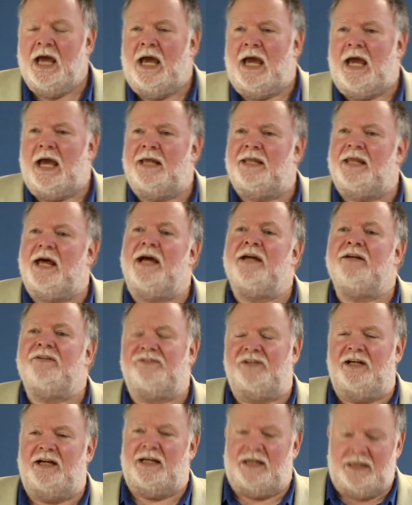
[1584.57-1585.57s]
and they
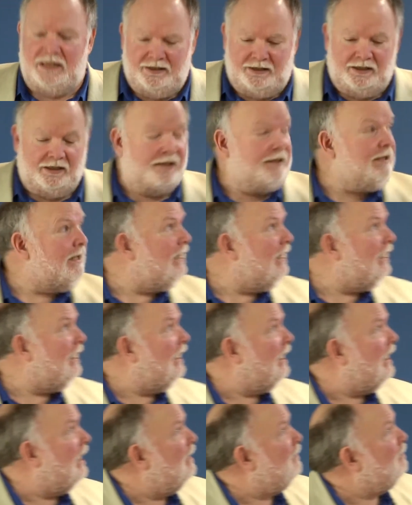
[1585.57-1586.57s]
say that the
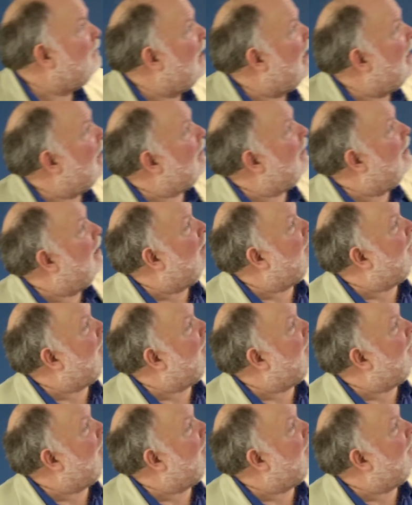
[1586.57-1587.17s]
impact, a